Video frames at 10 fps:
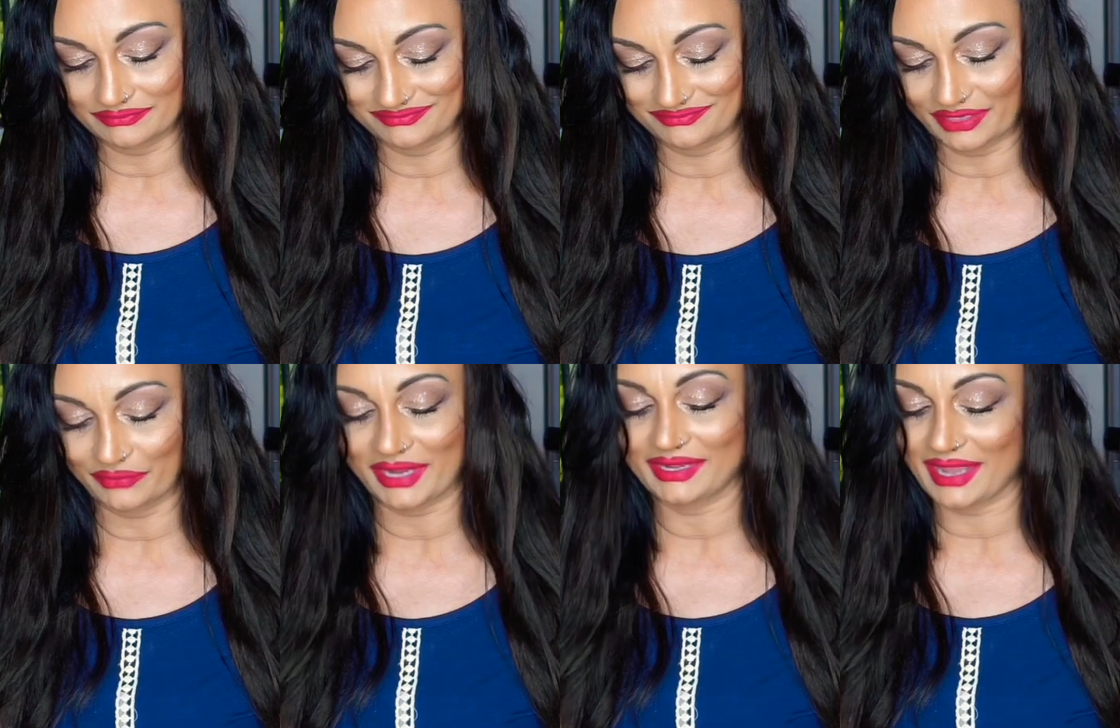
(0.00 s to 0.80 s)
my
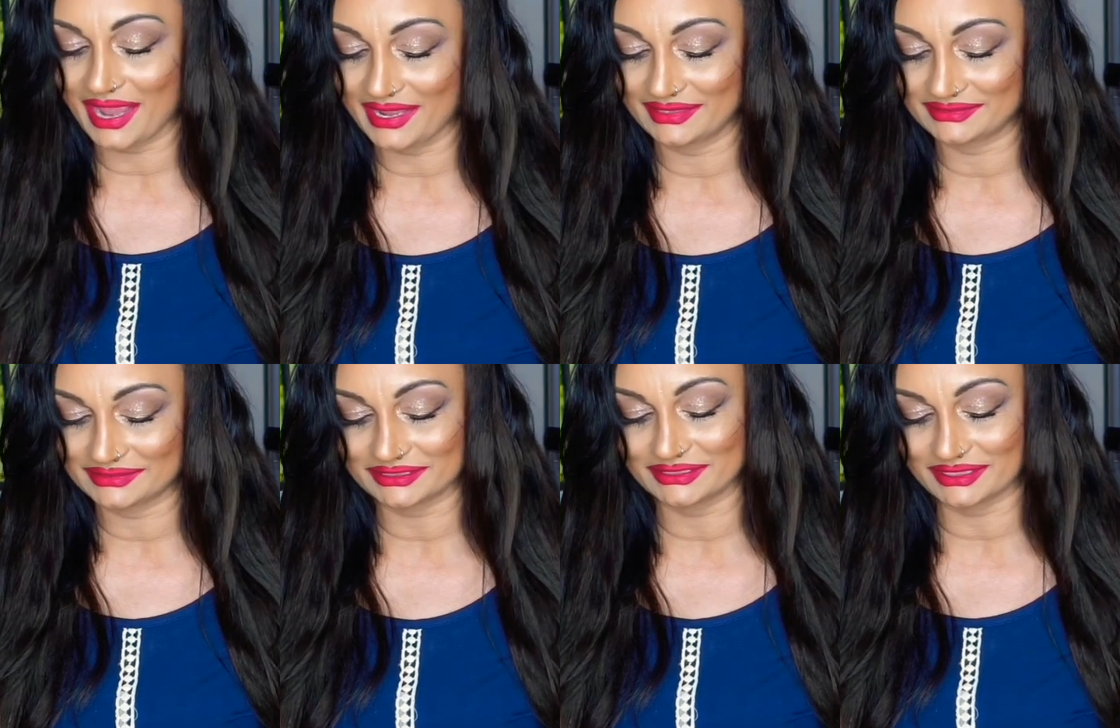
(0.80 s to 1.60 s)
right eye
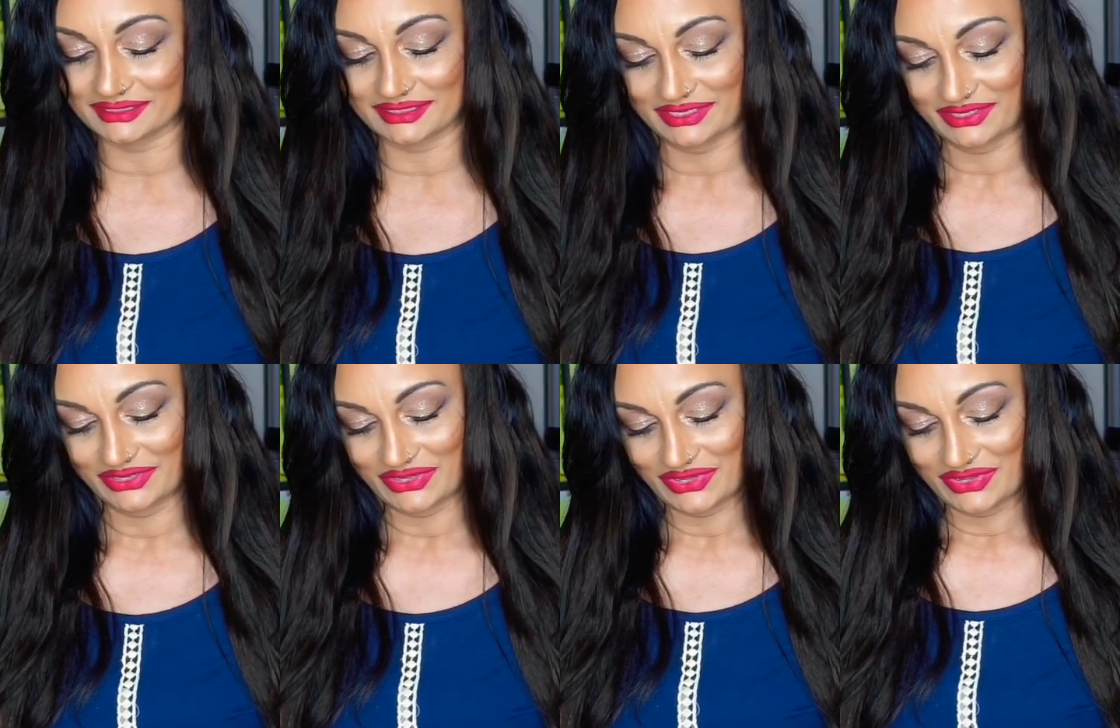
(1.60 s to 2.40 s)
tear duct
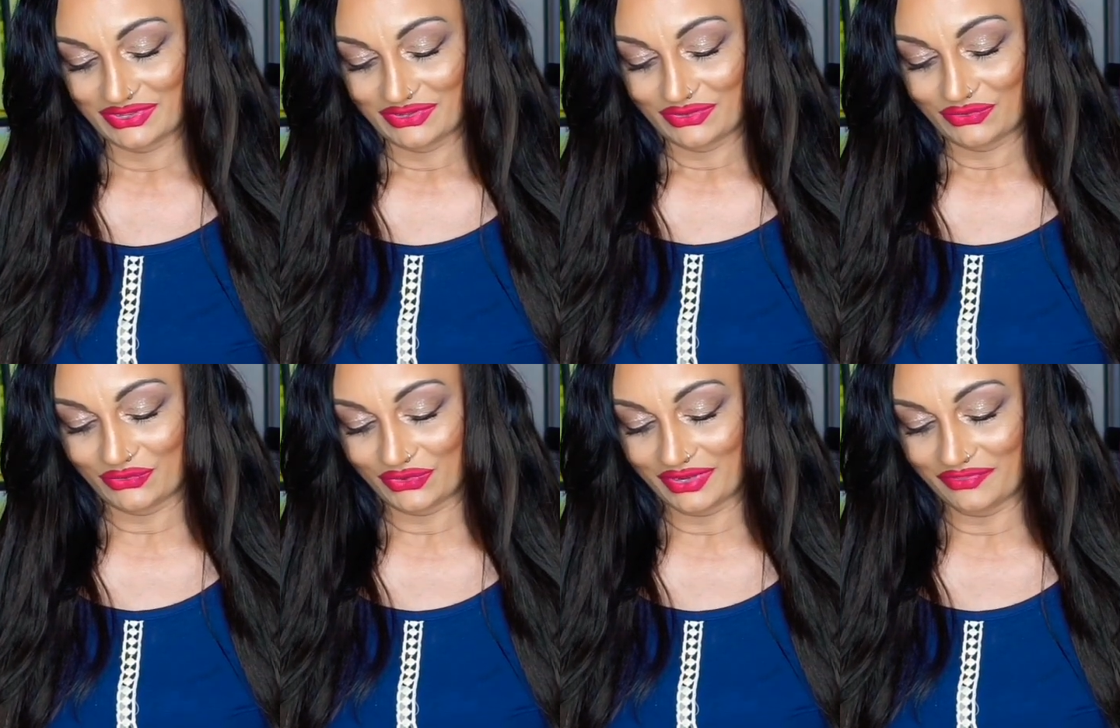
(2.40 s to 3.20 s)

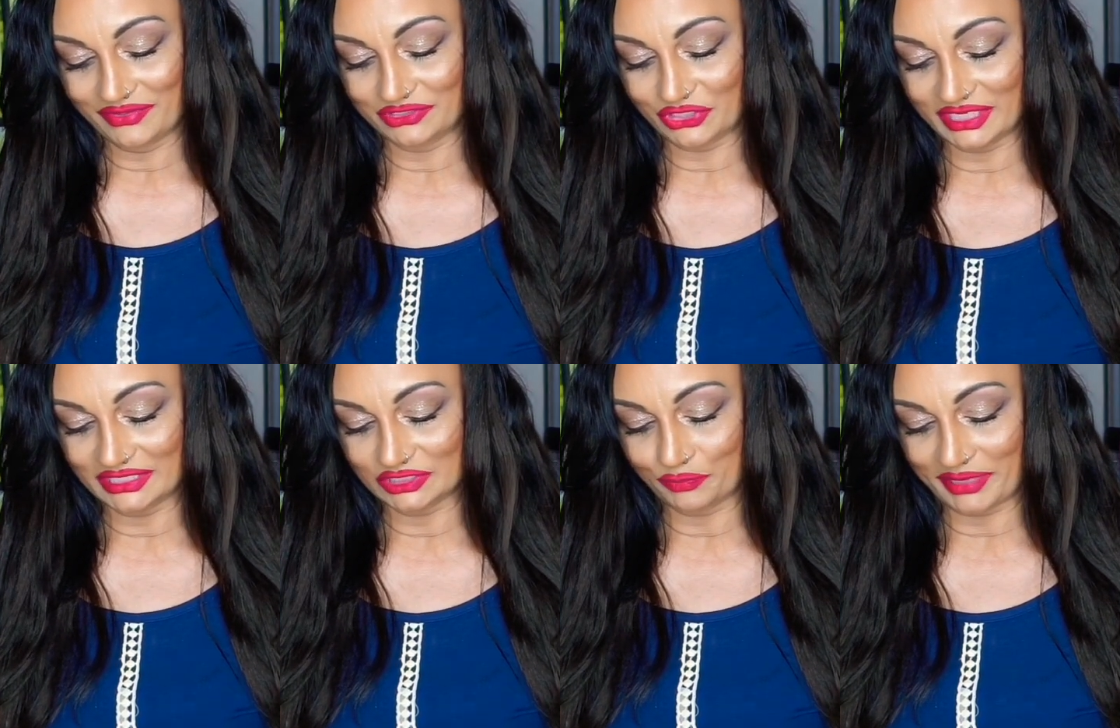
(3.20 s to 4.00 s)
or the
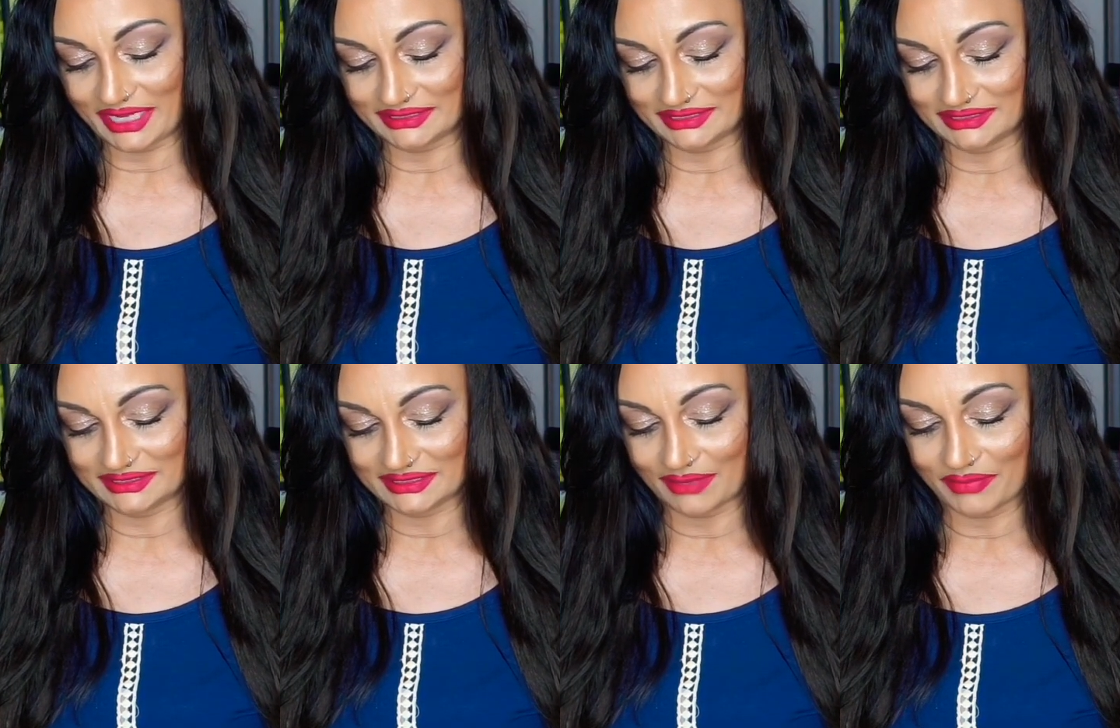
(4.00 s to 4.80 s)
drainage passage
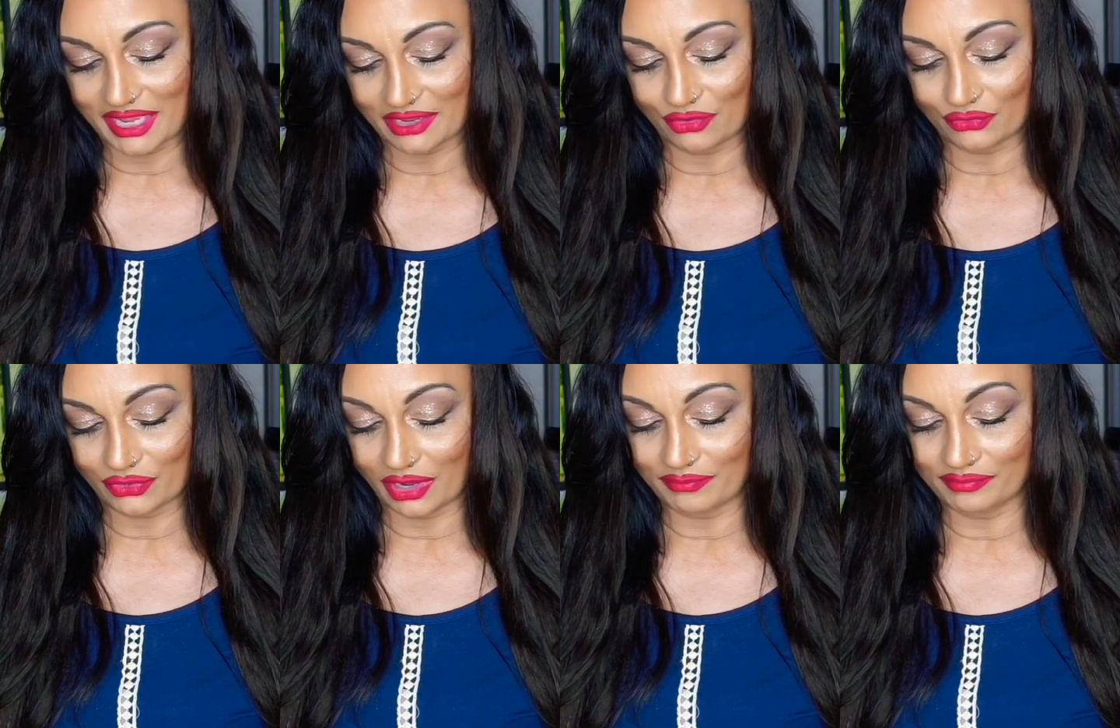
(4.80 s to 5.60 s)
somehow
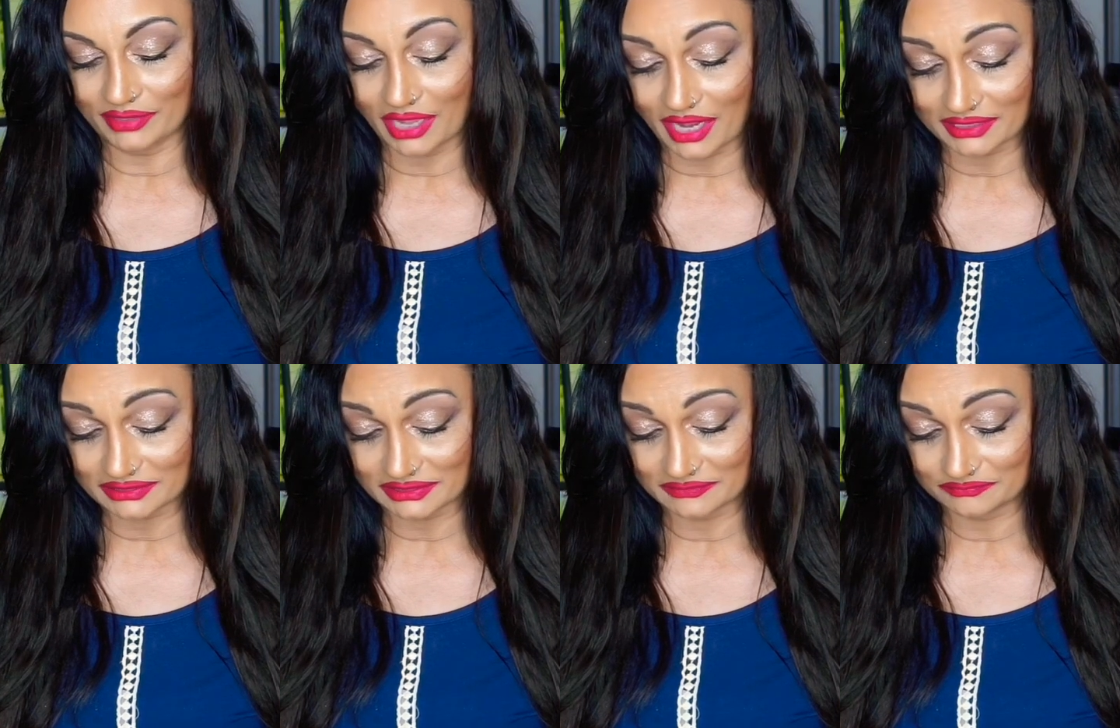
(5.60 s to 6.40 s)
got
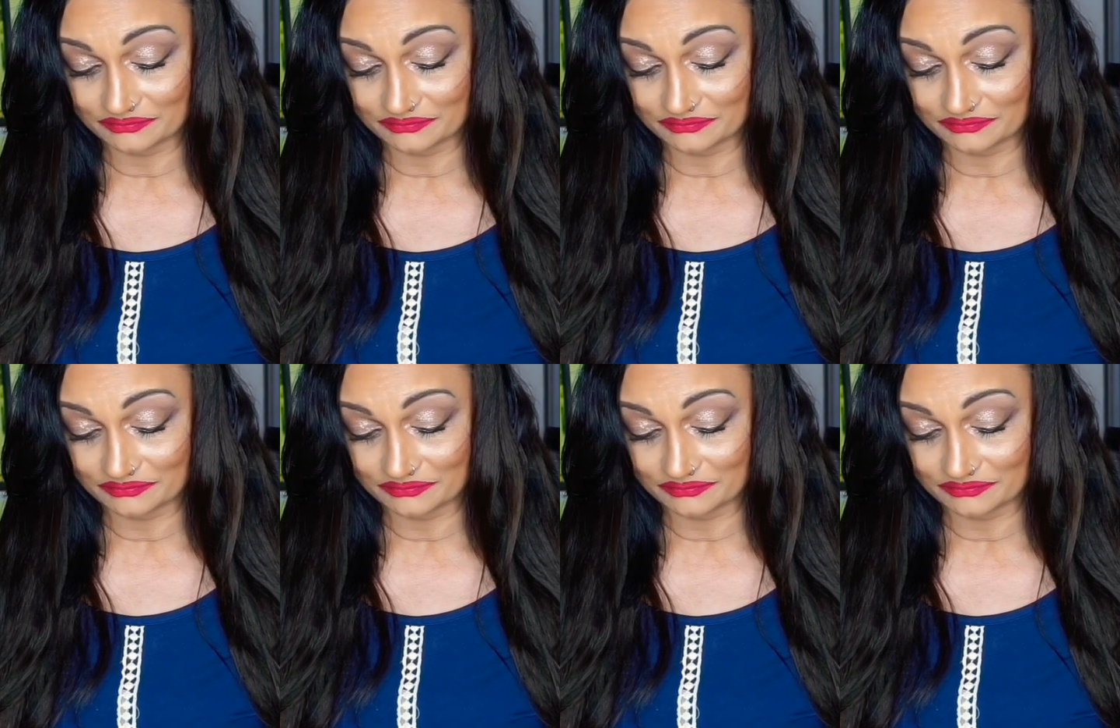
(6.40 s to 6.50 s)
blocked.